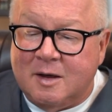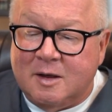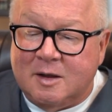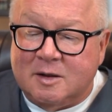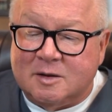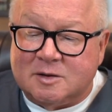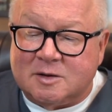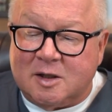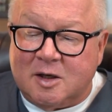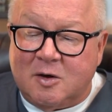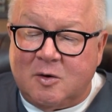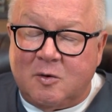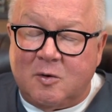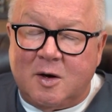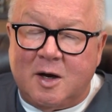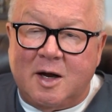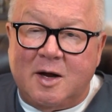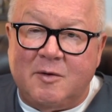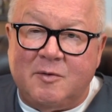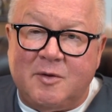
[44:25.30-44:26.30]
so
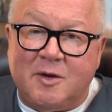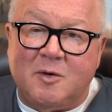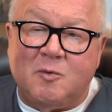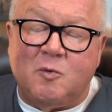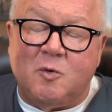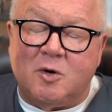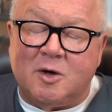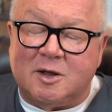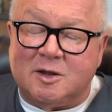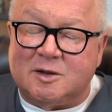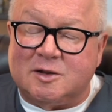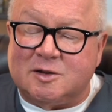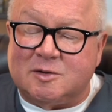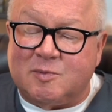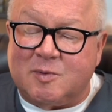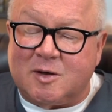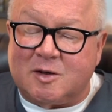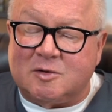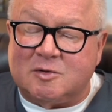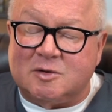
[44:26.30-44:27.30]
uh, then we'll get the
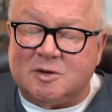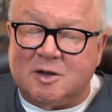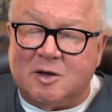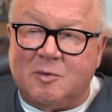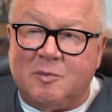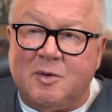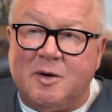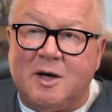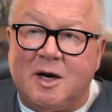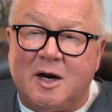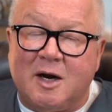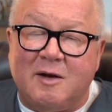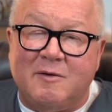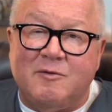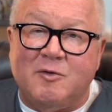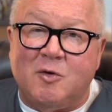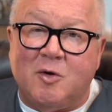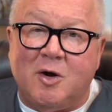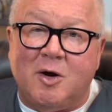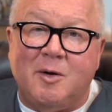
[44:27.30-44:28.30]
SpectraCell. But I love
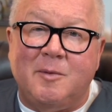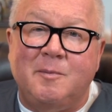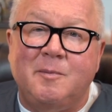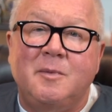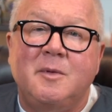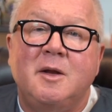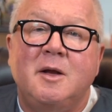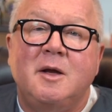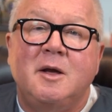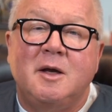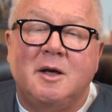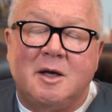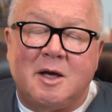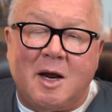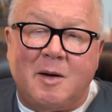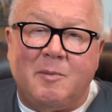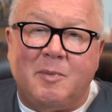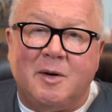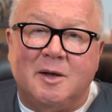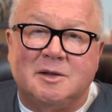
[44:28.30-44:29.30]
you all.
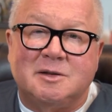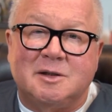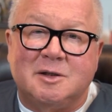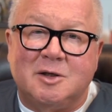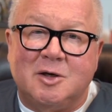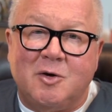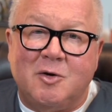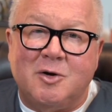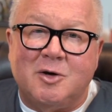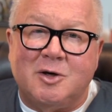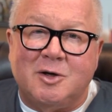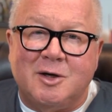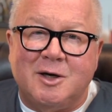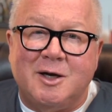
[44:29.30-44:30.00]
God bless and go in good